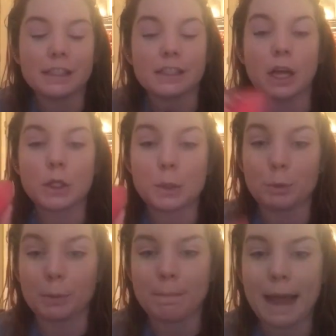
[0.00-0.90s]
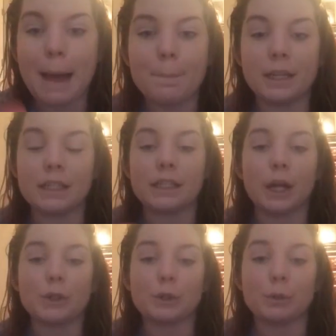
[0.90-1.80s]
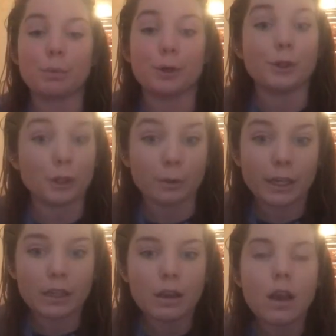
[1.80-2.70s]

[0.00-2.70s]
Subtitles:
It's not super matte, but it's not super dewy.